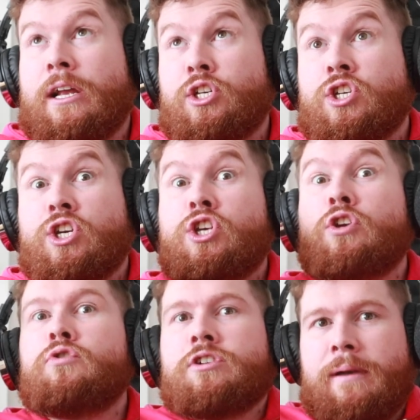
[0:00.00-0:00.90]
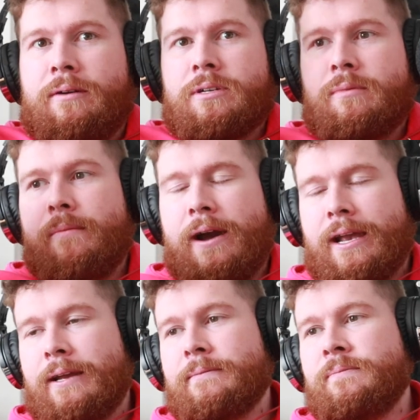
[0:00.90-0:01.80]
Like, just a huge amount on my
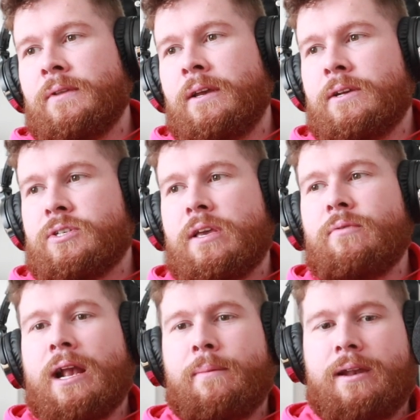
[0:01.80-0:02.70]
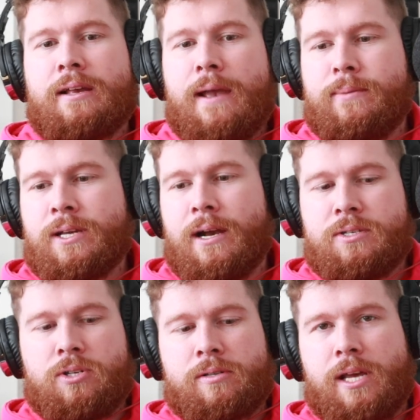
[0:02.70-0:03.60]
back. So he recommended cable
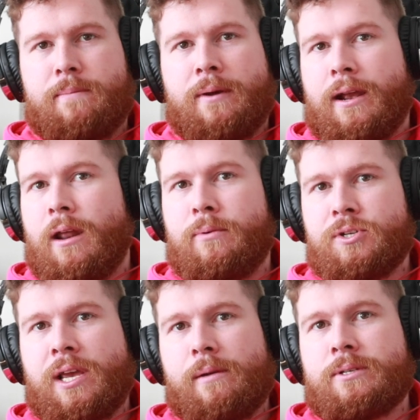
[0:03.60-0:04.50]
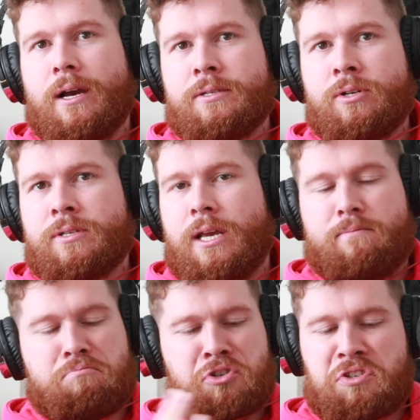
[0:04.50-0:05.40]
ties and duct tape. And I got a bunch of cable ties and duct
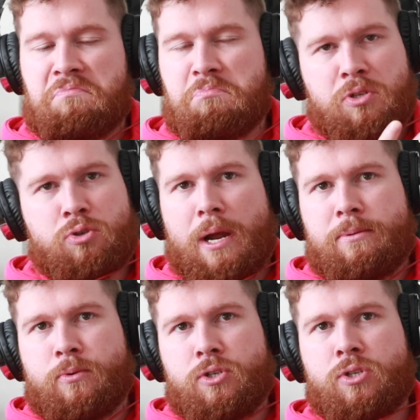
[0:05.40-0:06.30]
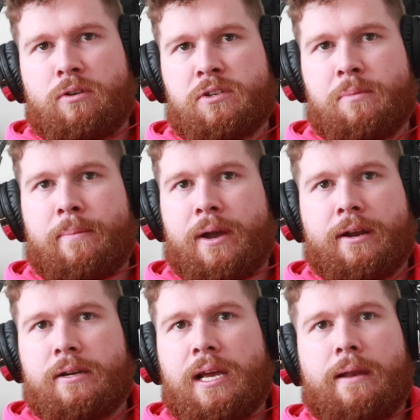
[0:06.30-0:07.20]
tape and just strapped a bunch of stuff to my
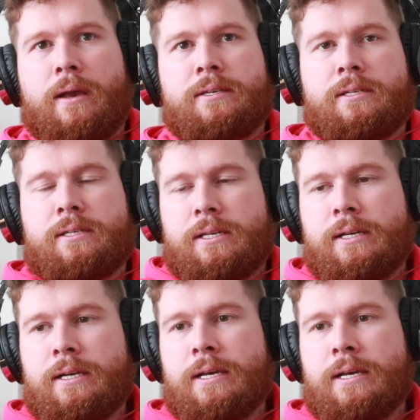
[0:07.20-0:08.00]
bike on a daily basis.